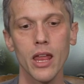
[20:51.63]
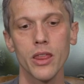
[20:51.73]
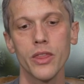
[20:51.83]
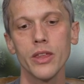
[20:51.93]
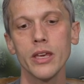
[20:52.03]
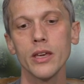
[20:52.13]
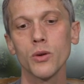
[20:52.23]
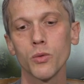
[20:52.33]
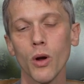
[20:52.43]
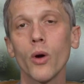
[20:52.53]
The
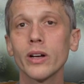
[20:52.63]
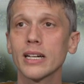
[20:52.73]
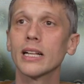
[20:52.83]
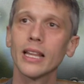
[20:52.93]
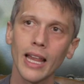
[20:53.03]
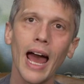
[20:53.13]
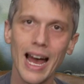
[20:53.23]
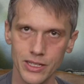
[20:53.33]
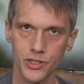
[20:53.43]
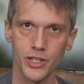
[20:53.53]
Rogue
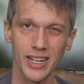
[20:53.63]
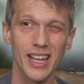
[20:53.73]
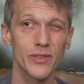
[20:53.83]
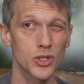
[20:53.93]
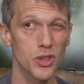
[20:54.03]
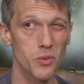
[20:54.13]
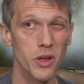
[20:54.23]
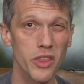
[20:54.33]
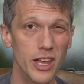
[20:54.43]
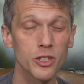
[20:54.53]
class is going to give us
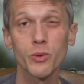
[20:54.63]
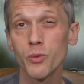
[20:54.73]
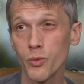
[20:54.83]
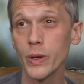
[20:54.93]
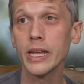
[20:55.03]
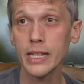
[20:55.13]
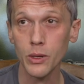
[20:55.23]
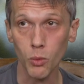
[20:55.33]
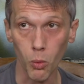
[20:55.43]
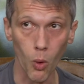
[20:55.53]
3 things we
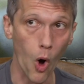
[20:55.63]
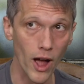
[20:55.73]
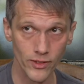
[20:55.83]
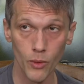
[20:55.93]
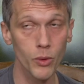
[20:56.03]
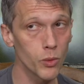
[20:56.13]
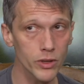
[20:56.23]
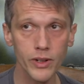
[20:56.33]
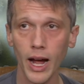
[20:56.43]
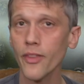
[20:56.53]
really want, and we would
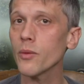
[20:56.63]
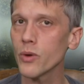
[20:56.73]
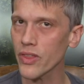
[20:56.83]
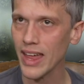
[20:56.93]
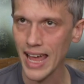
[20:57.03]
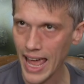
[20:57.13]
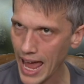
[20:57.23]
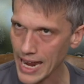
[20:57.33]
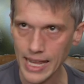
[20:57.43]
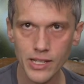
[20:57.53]
have got them with
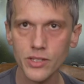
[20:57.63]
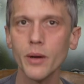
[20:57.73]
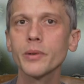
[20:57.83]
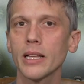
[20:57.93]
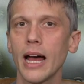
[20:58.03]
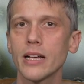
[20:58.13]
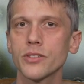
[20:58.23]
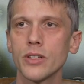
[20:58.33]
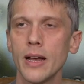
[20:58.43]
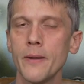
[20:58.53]
any
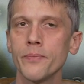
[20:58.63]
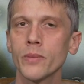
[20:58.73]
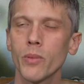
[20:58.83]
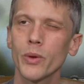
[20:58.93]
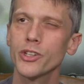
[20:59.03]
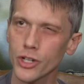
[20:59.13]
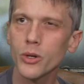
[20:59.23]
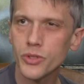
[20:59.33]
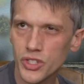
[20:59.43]
subclass, but we chose